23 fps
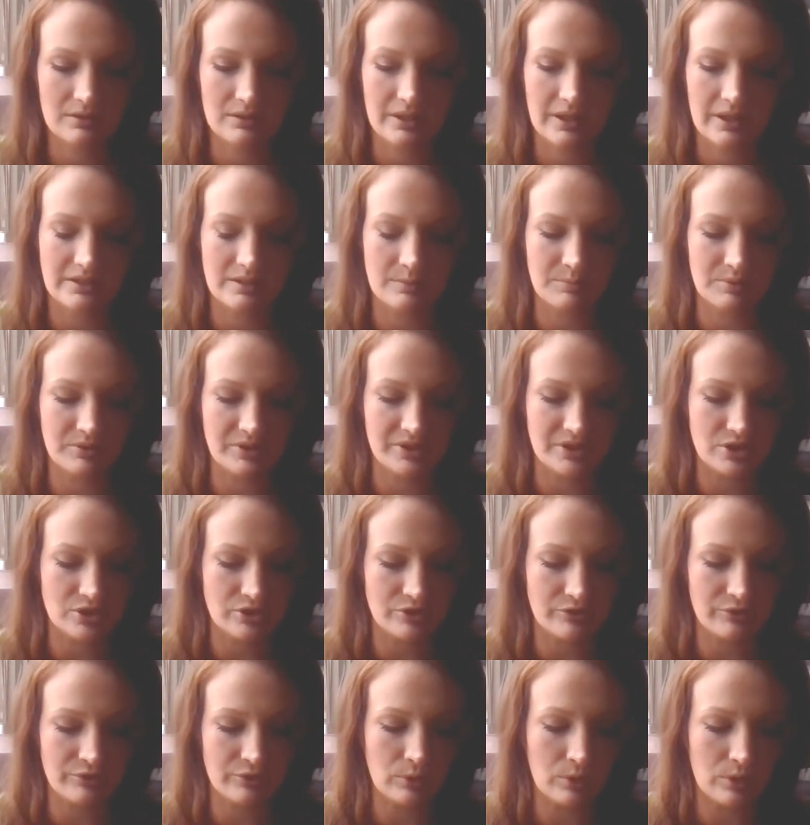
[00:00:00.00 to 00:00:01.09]
It depletes your
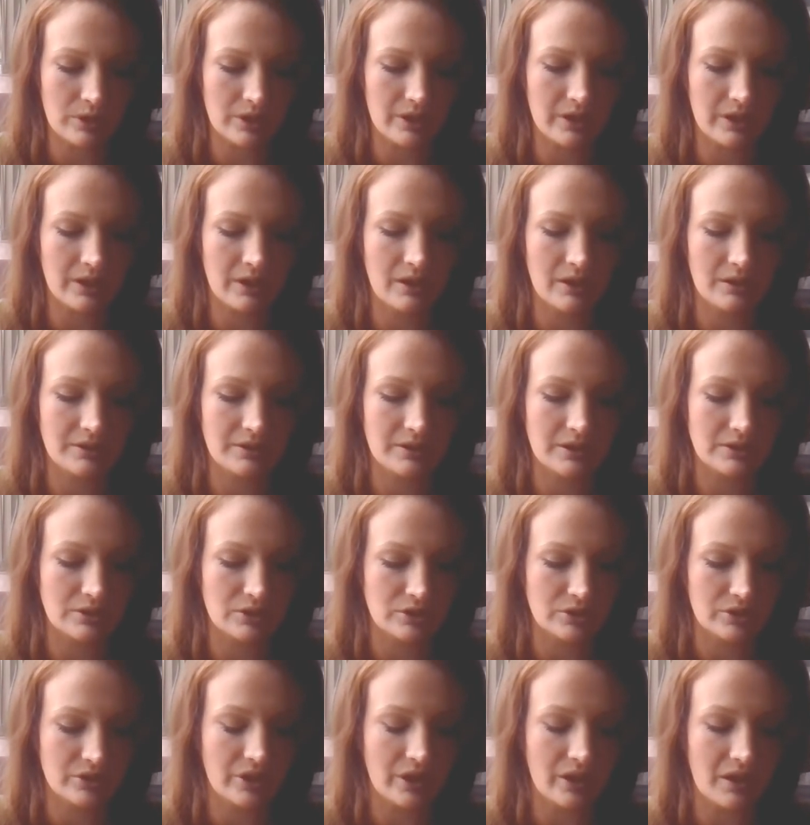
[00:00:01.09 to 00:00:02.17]
flora in
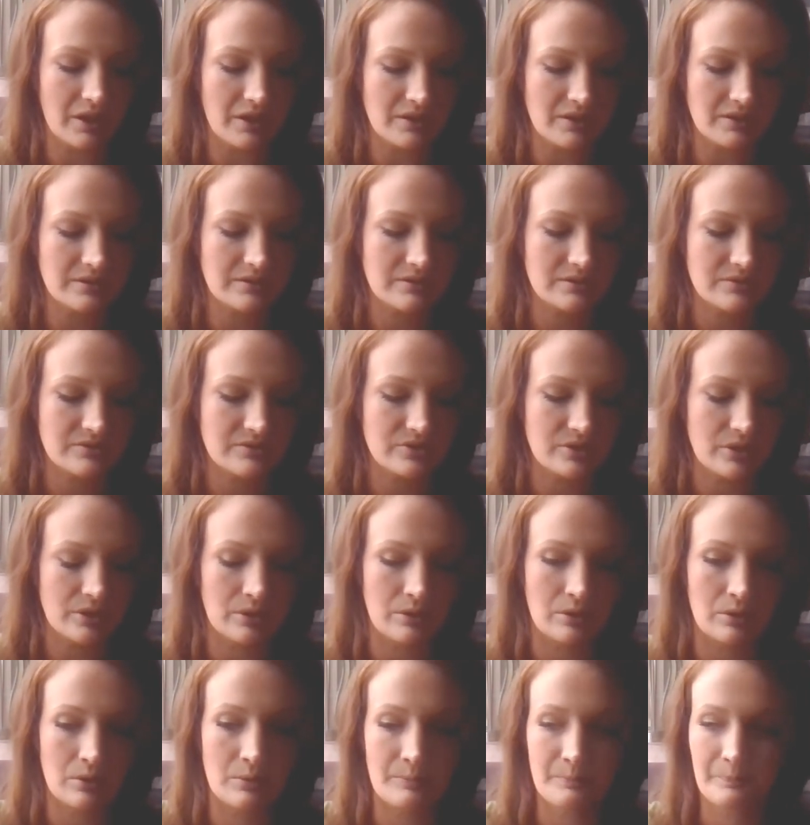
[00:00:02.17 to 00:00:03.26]
your gut.
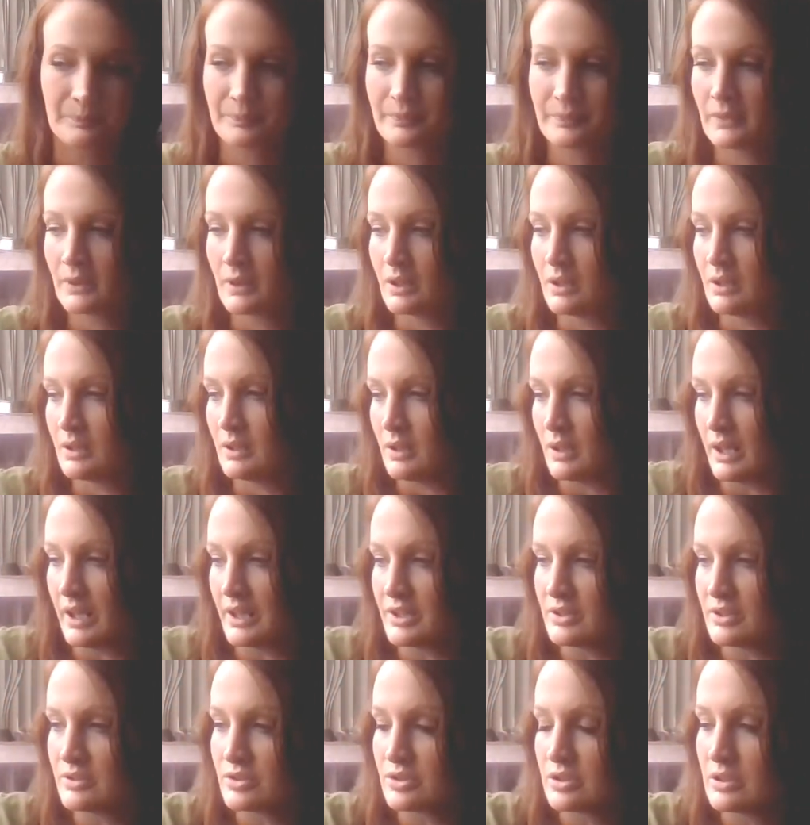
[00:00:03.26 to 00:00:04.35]
So I
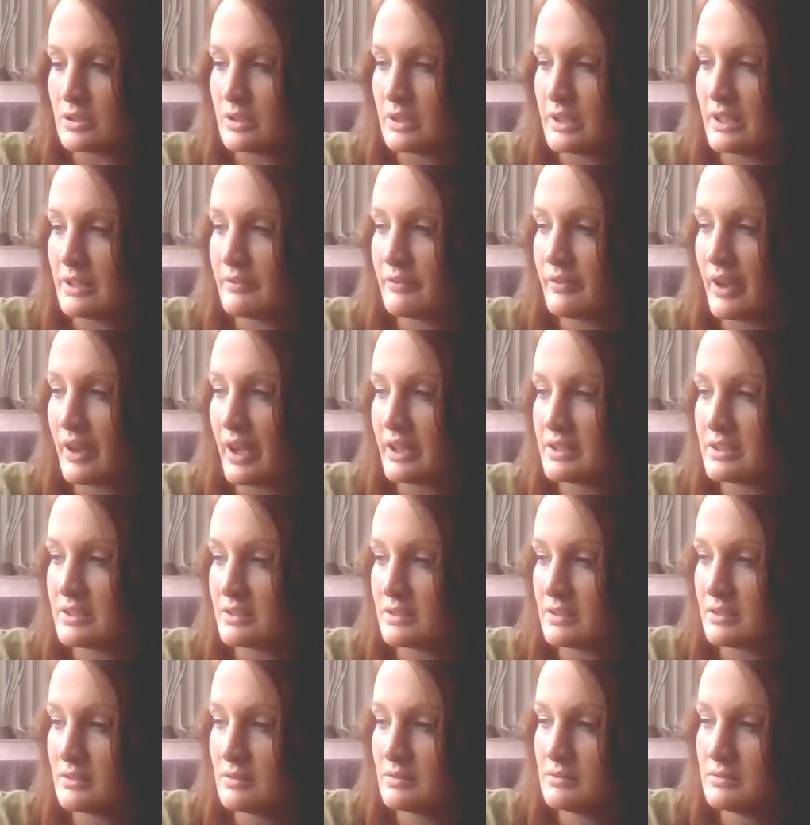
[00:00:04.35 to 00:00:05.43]
usually have had
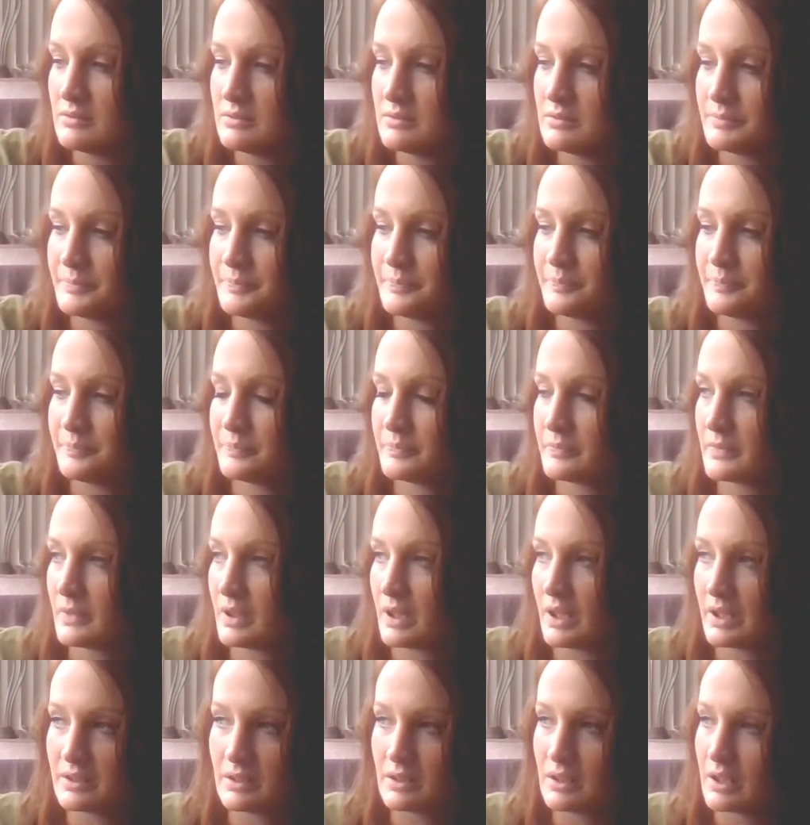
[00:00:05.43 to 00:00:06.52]
to,
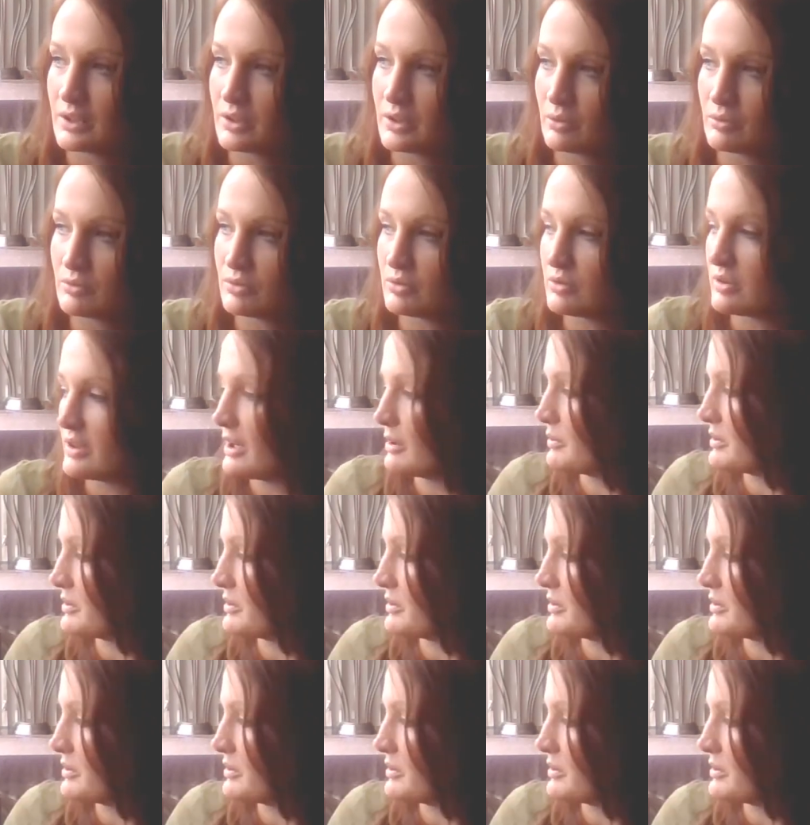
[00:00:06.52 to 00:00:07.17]
I don't do that